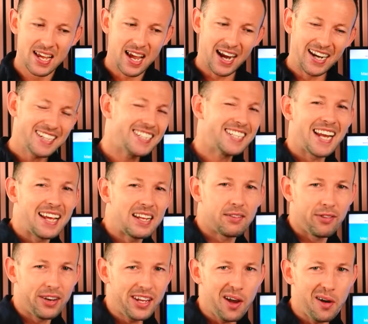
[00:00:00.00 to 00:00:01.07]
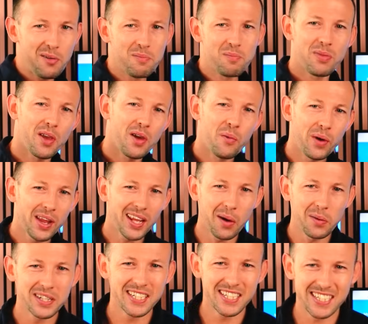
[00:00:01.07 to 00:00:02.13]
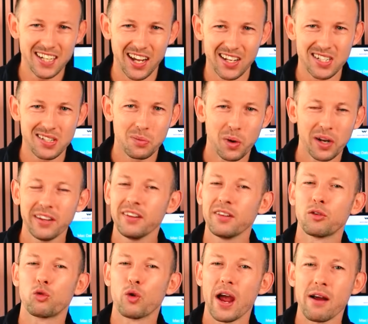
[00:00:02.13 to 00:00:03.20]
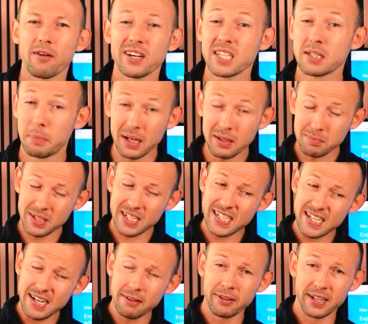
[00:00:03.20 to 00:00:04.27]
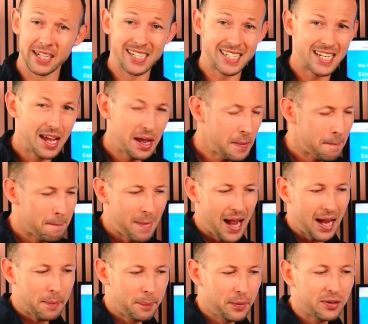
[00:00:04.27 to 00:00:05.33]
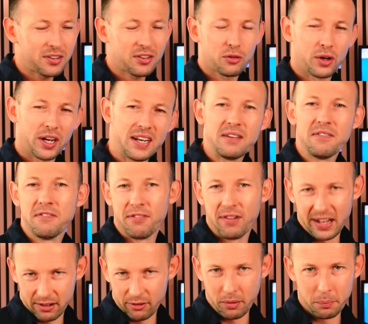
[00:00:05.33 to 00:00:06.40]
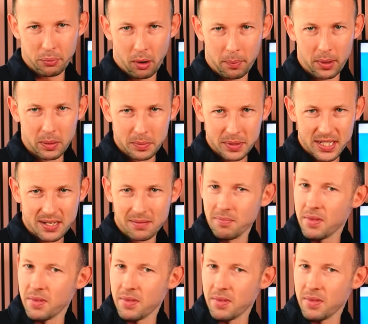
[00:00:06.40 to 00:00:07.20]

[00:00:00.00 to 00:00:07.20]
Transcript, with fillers: And in today's video, we're going to discuss one of the rarest but serious MacBook screen flickering problems.